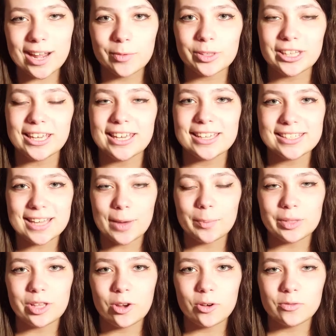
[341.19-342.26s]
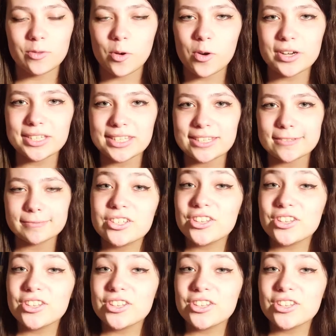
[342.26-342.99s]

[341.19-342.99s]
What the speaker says: I will link it down below, of course.